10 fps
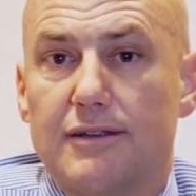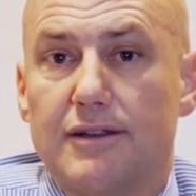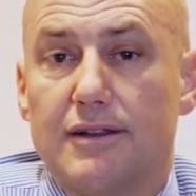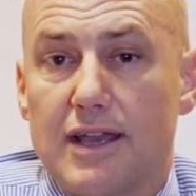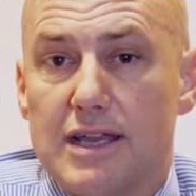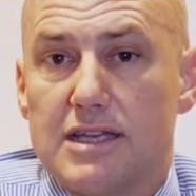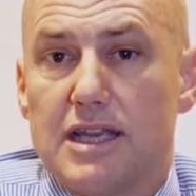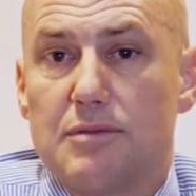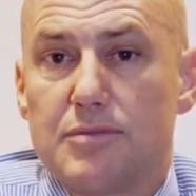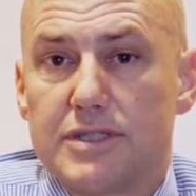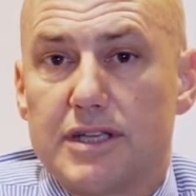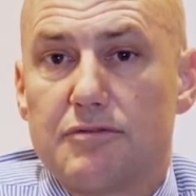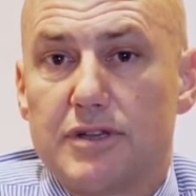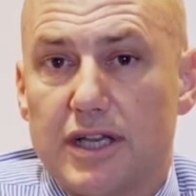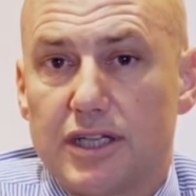an 18%
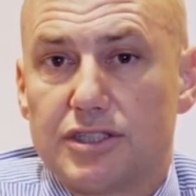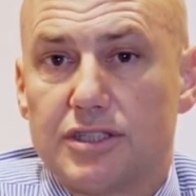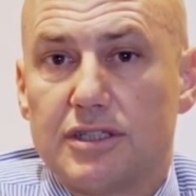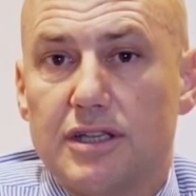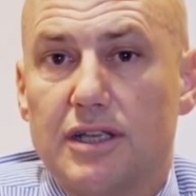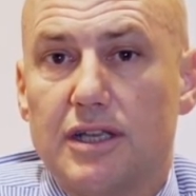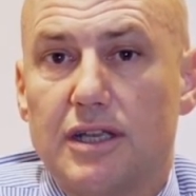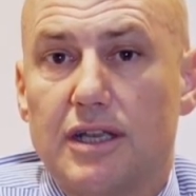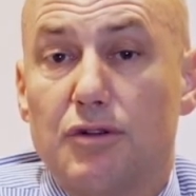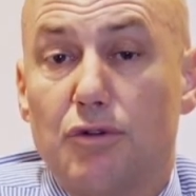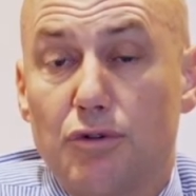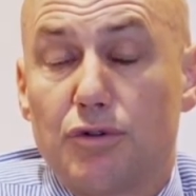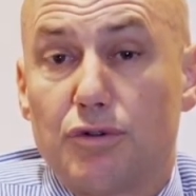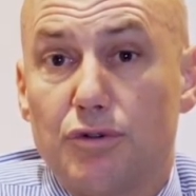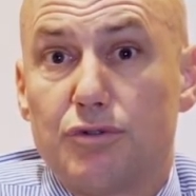reduction in
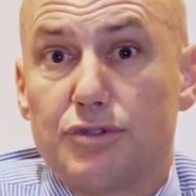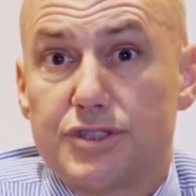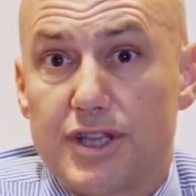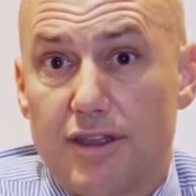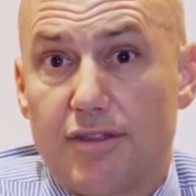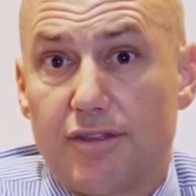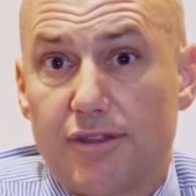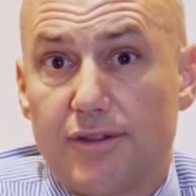all-cause death.